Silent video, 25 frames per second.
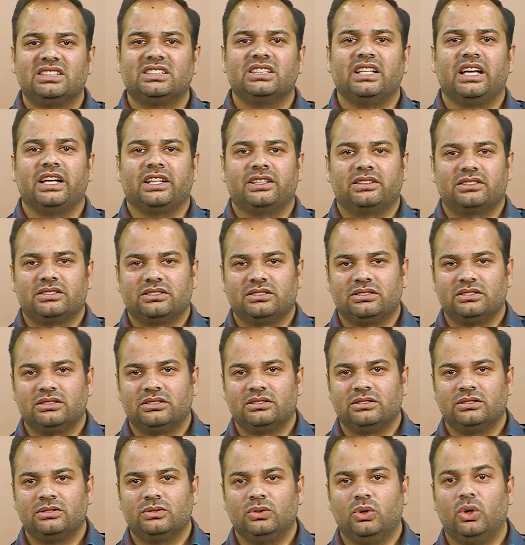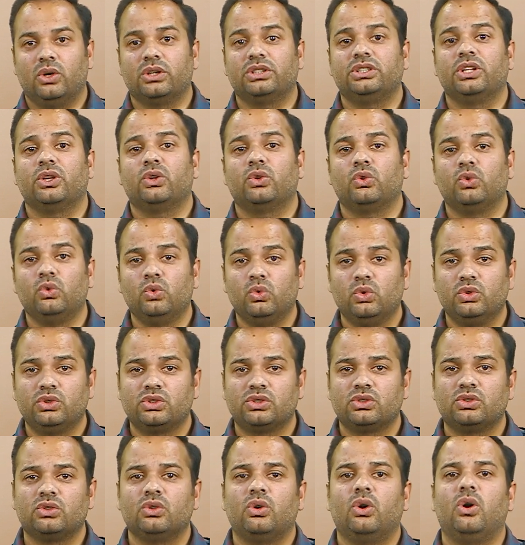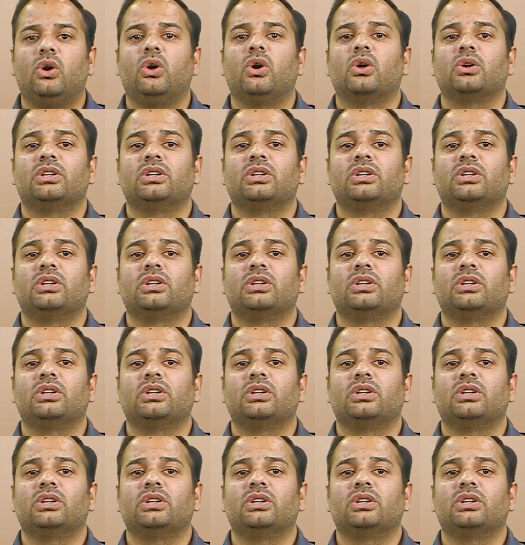Act or the rules or